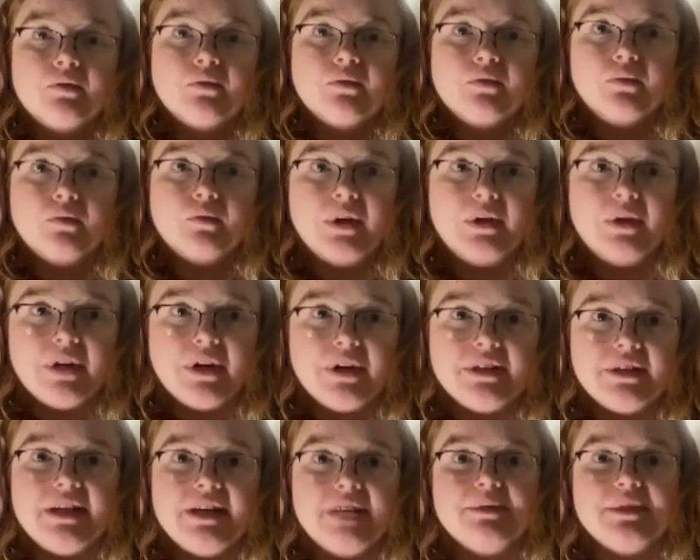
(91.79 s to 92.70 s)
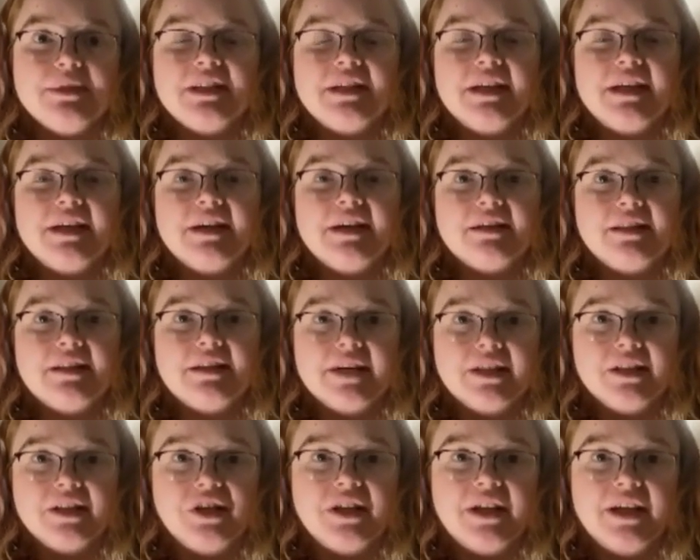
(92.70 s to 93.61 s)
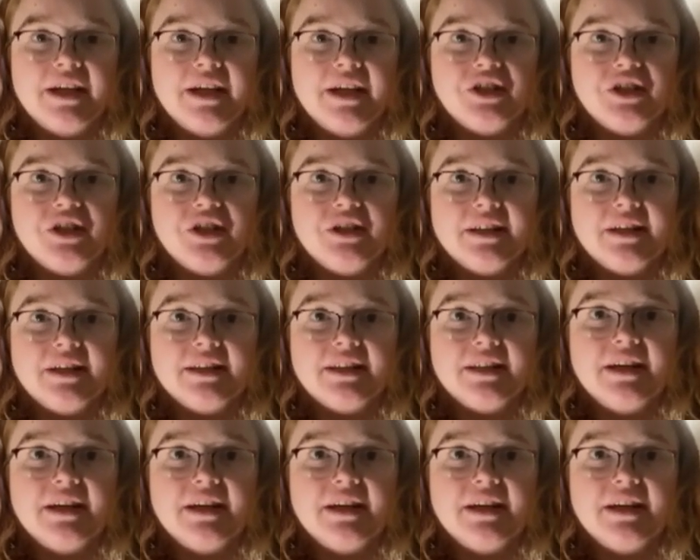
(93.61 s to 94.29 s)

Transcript: we want them to get the education that they